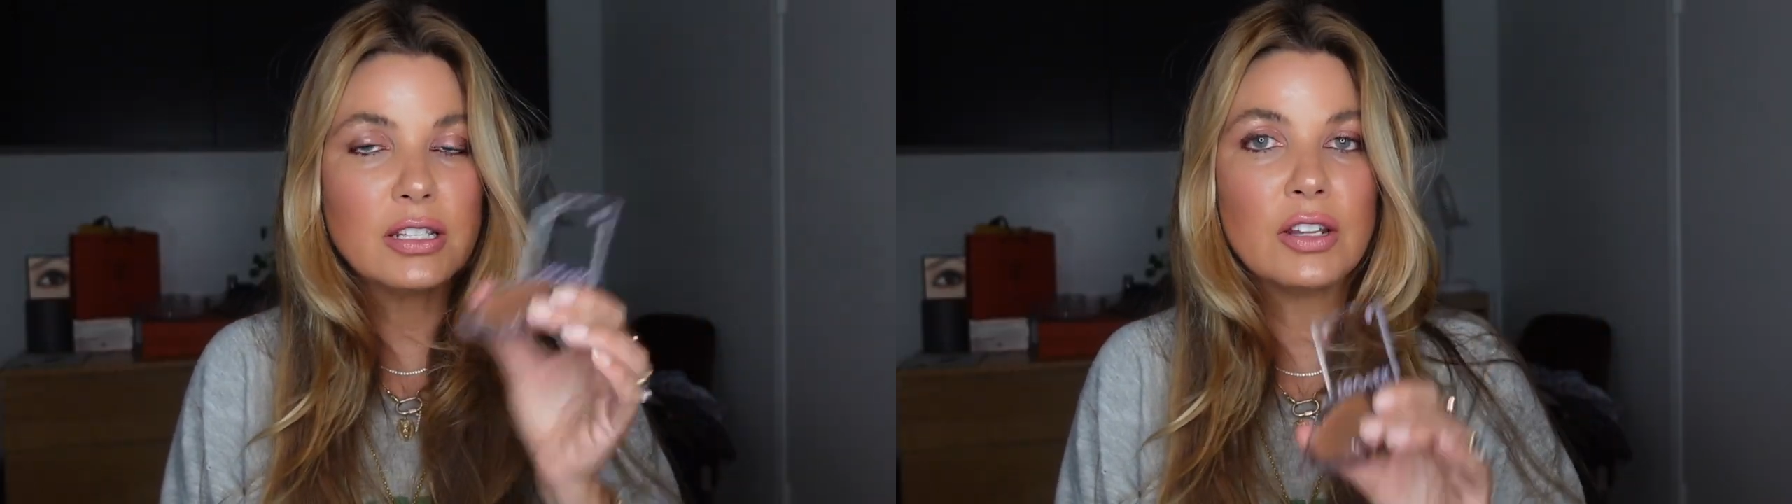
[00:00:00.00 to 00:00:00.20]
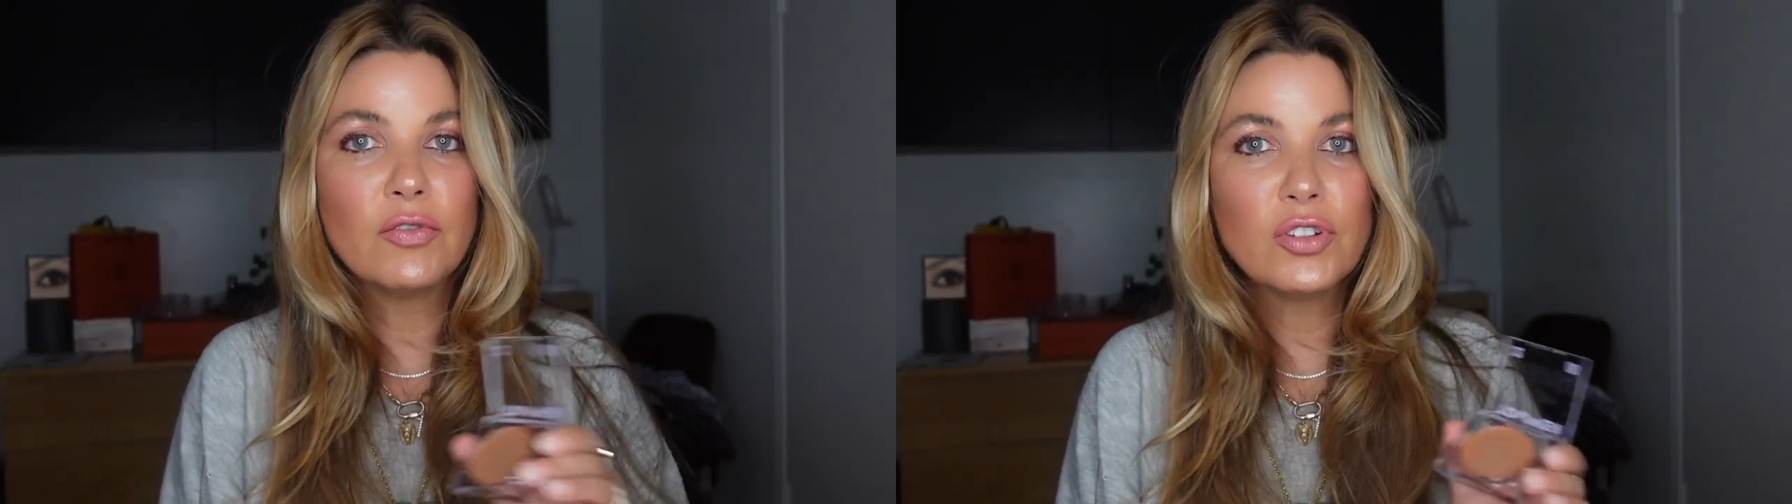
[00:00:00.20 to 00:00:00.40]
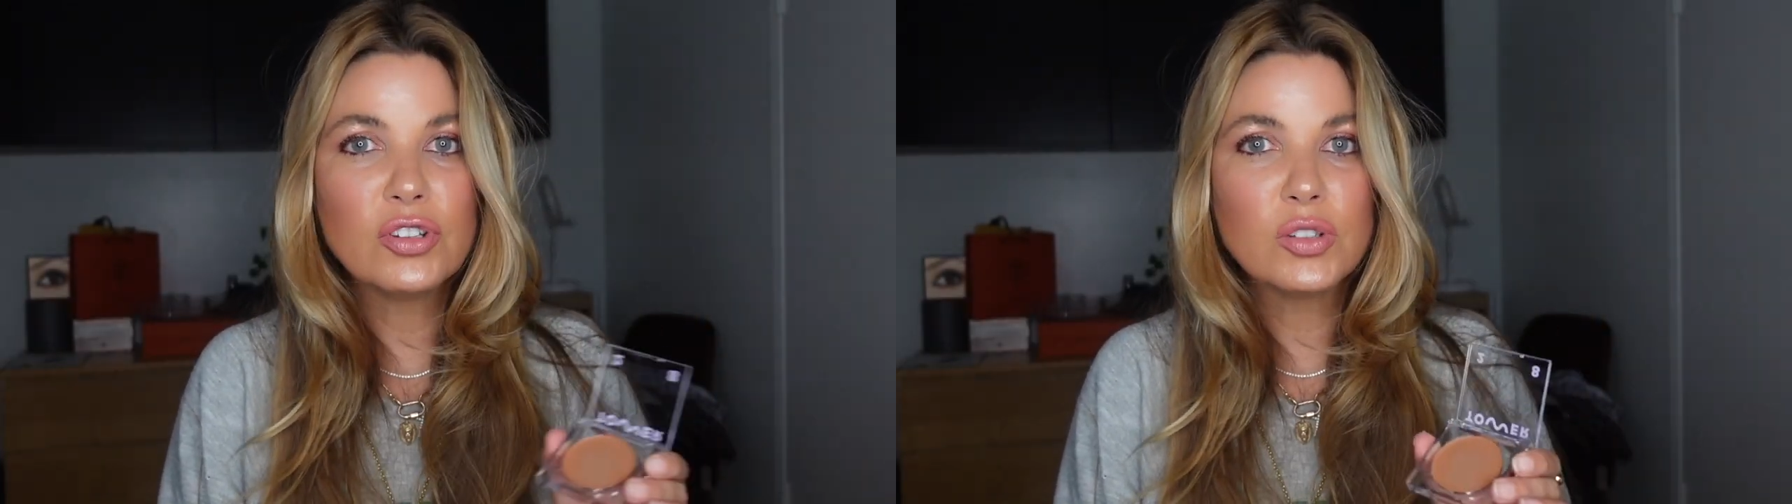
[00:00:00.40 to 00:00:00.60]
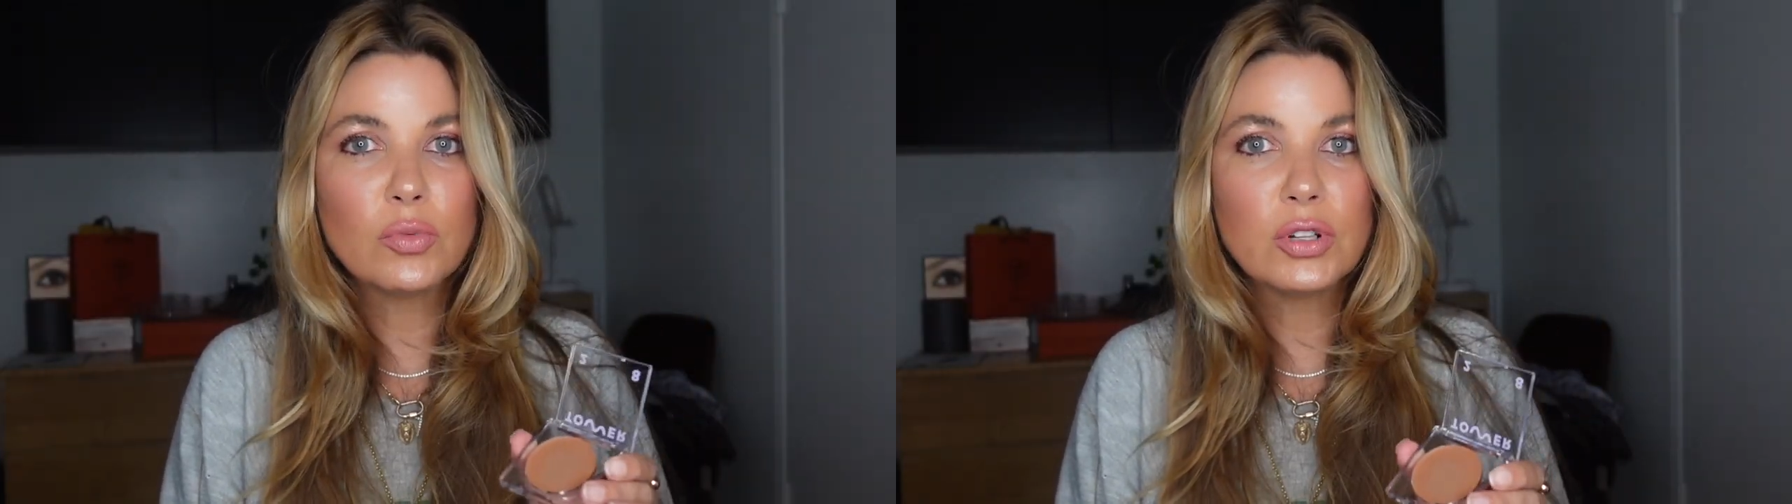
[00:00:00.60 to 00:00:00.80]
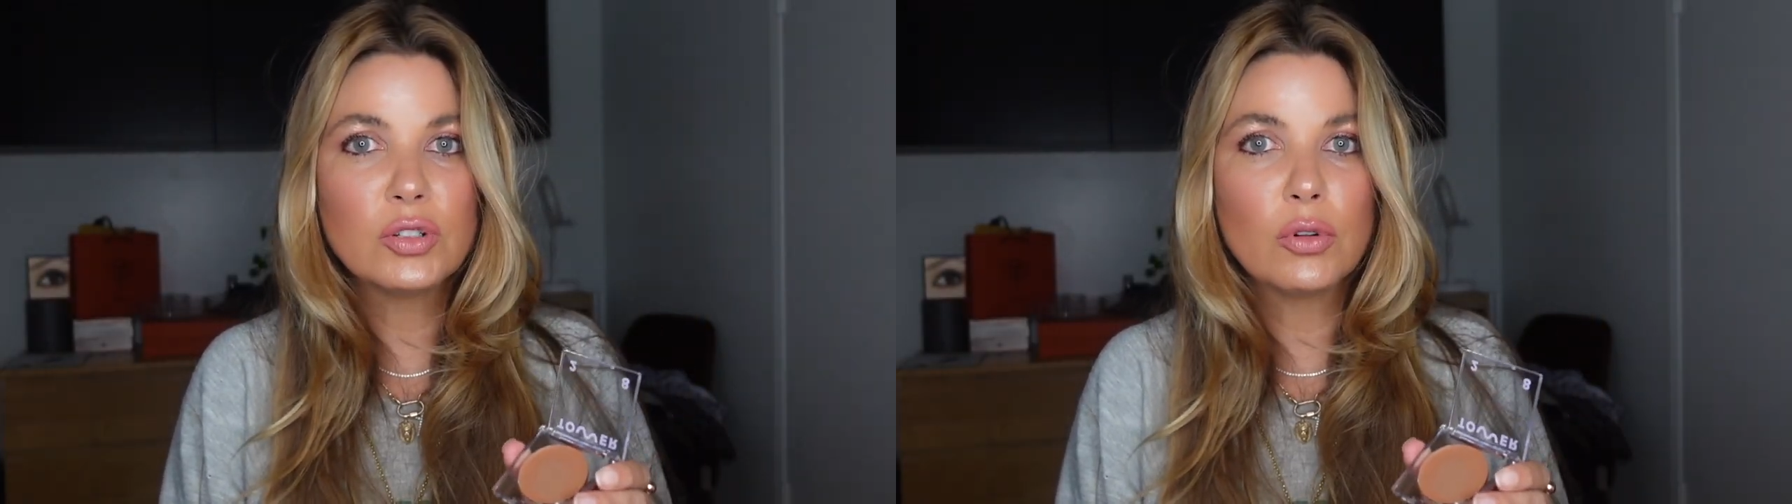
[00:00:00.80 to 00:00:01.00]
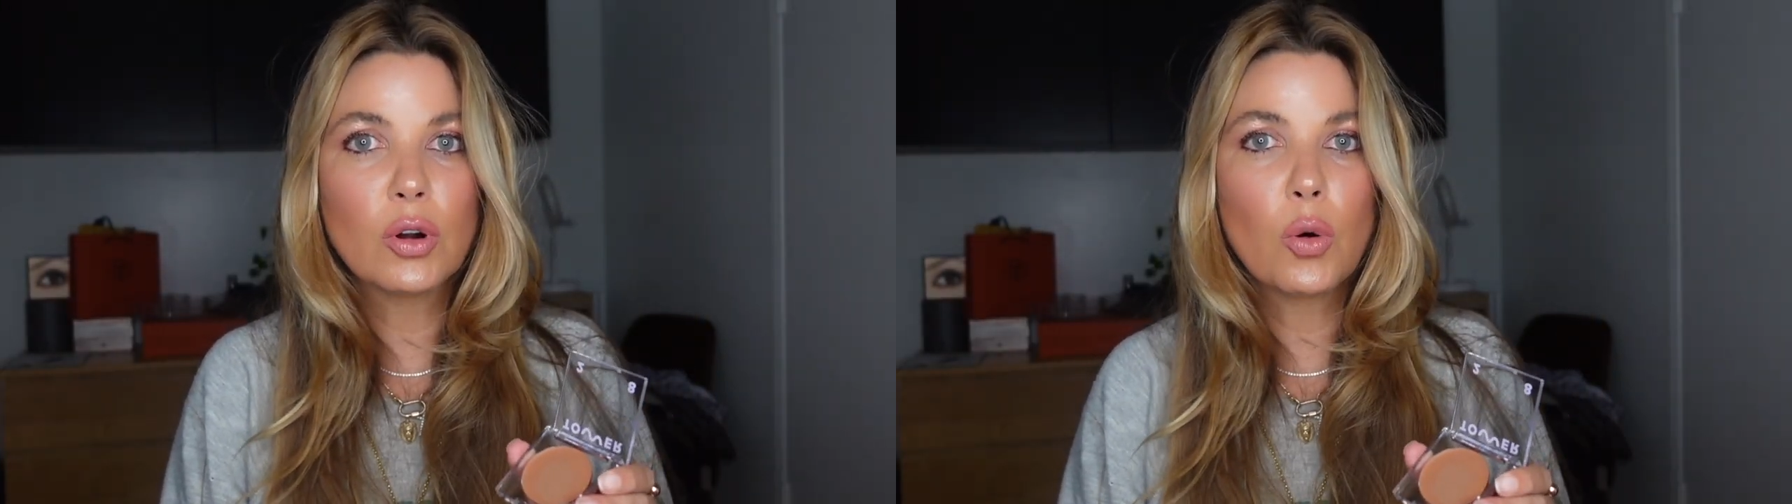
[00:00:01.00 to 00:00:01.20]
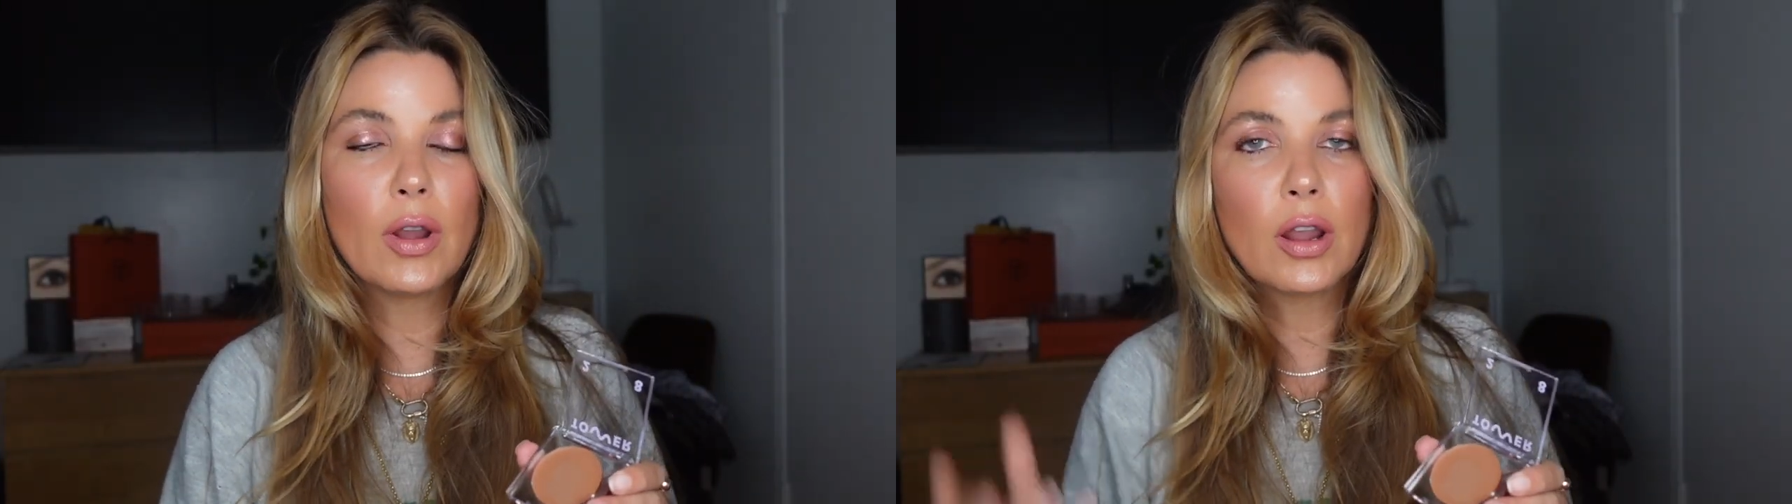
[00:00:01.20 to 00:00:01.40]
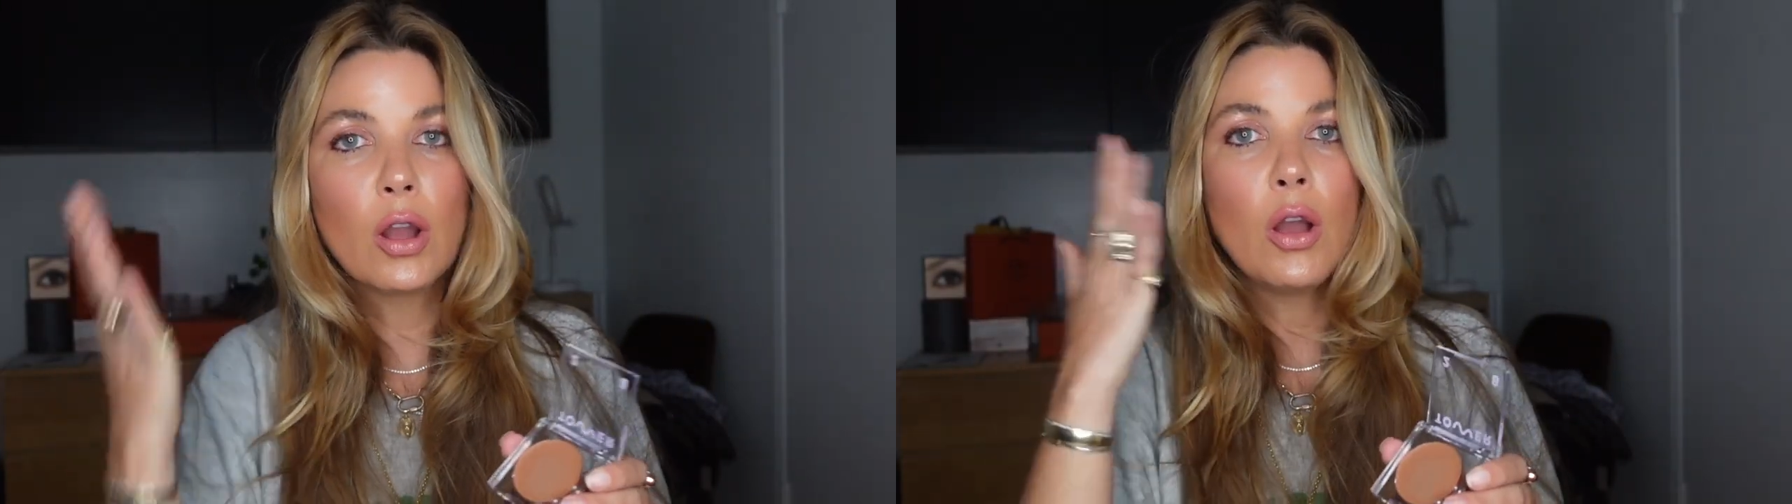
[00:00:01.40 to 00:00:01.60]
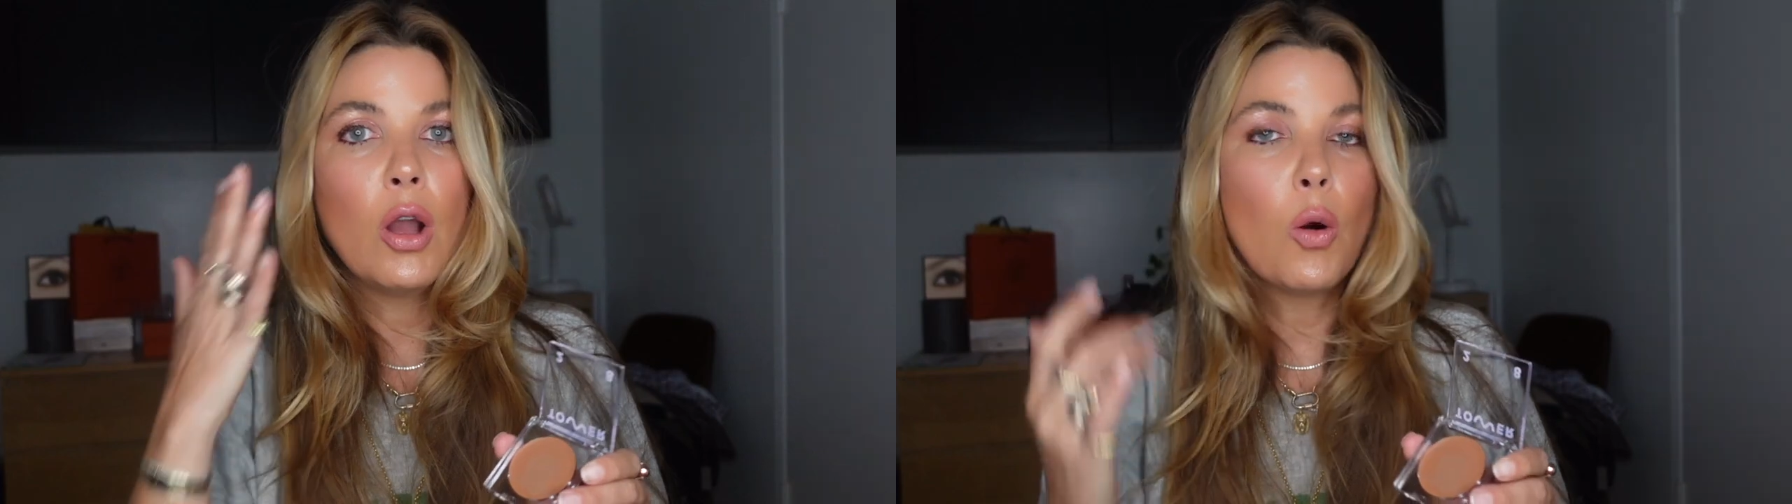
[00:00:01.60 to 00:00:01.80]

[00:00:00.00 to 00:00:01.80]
and if you just wanna do a quick